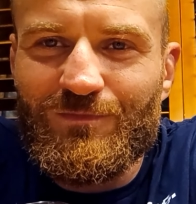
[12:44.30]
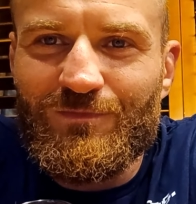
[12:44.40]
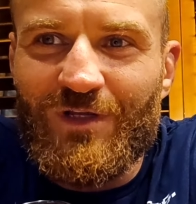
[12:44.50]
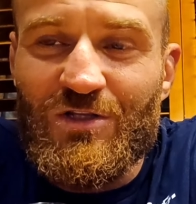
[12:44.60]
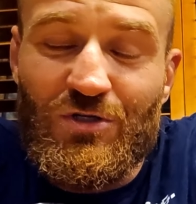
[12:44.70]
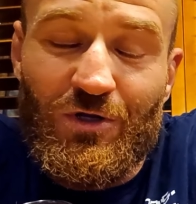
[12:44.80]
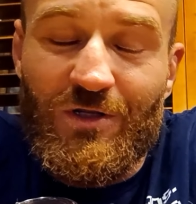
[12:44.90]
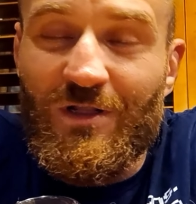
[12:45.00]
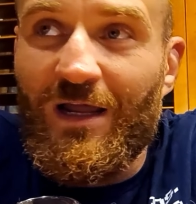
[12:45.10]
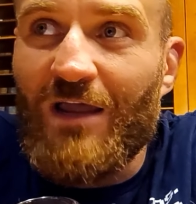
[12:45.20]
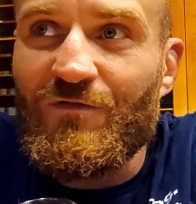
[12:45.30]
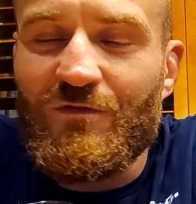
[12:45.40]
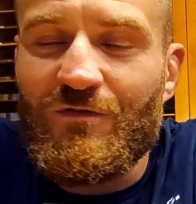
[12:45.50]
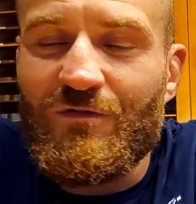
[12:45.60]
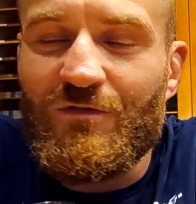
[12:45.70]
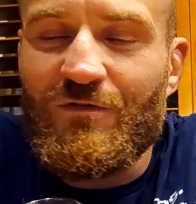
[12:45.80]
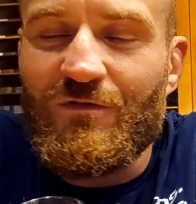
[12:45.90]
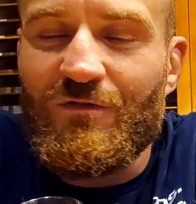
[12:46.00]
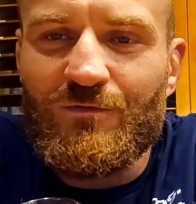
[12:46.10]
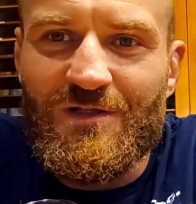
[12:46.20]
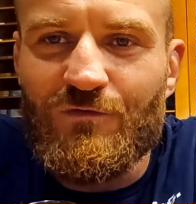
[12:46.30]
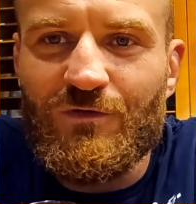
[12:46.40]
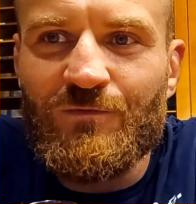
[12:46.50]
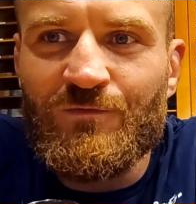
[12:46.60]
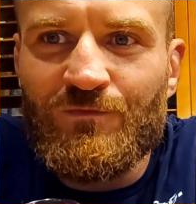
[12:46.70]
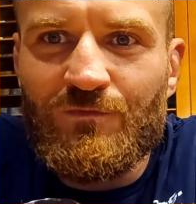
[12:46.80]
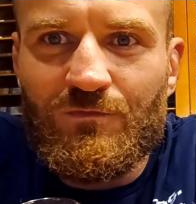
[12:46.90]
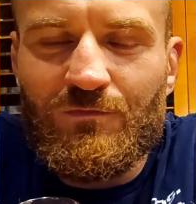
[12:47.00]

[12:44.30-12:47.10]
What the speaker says: Enjoying the life he deserves.